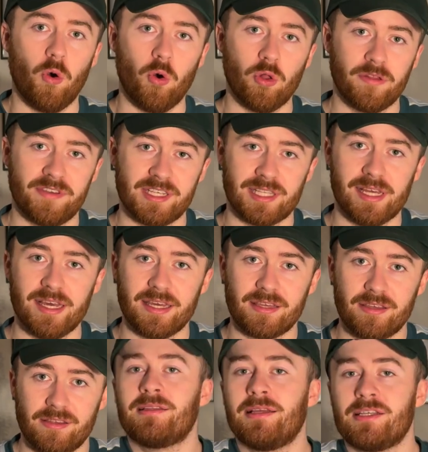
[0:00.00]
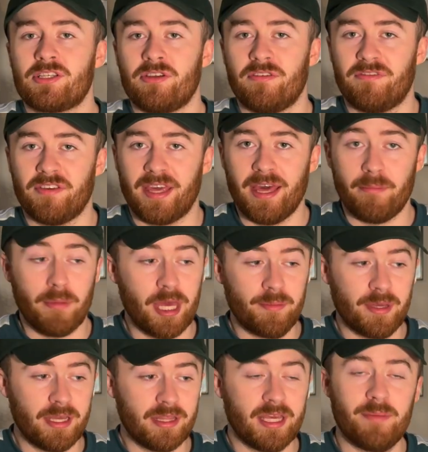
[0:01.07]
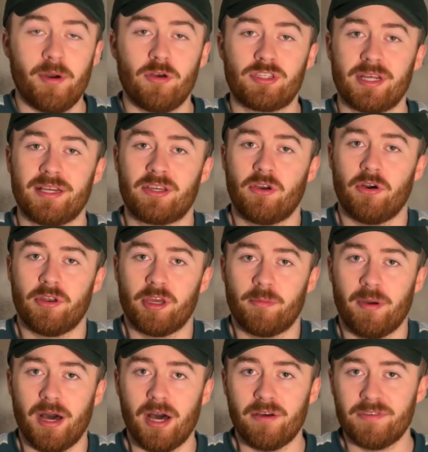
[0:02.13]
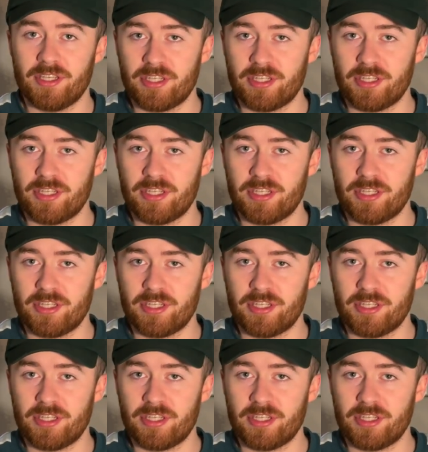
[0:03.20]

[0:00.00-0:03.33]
all of his leg? And let's not forget maybe the most iconic part of